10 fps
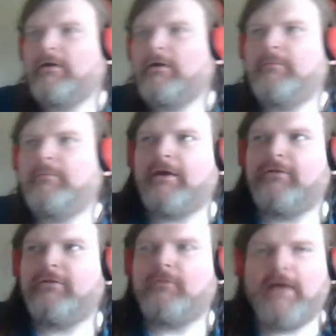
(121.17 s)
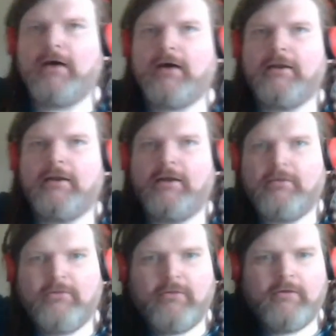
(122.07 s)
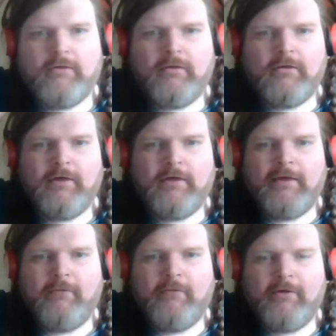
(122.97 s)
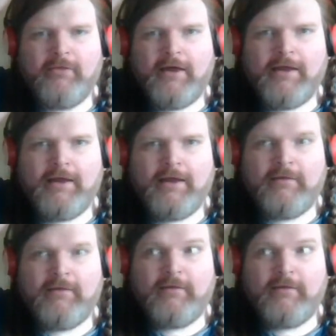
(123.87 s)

Because the reality is, it was not anything